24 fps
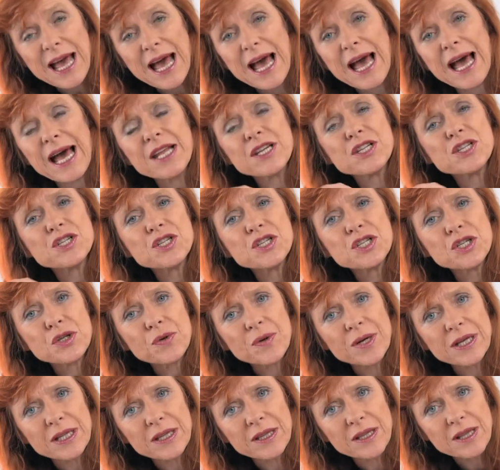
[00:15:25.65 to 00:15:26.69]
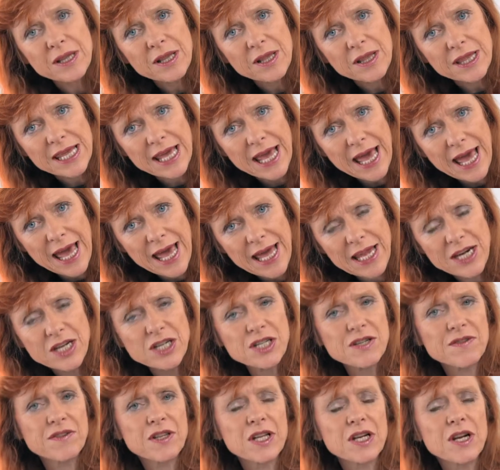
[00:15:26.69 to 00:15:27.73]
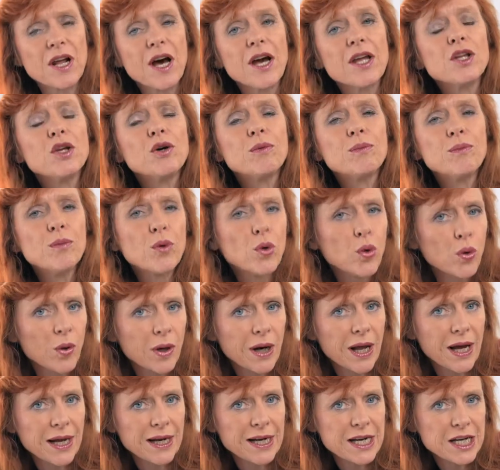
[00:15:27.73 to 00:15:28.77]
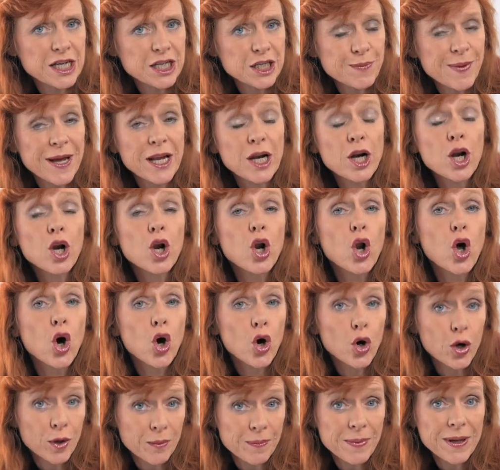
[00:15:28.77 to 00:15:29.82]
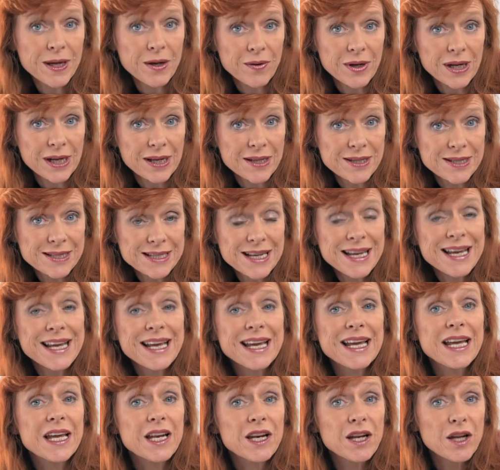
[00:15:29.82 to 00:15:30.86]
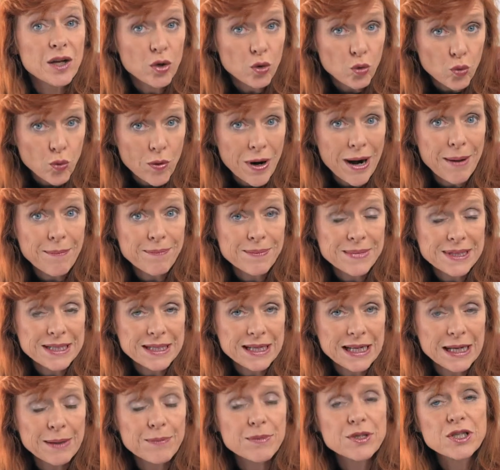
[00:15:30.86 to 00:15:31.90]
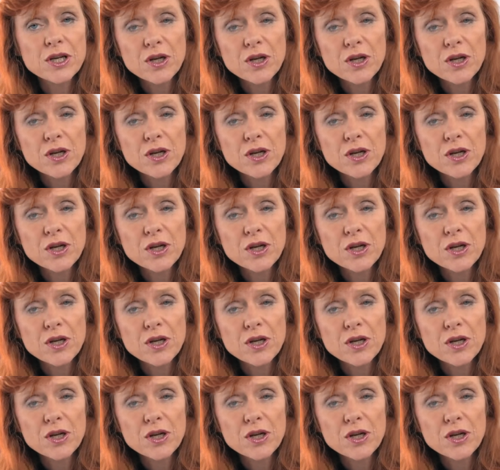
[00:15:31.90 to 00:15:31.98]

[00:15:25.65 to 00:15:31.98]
and during the end of the night, you're more likely to spend long periods in REM sleep.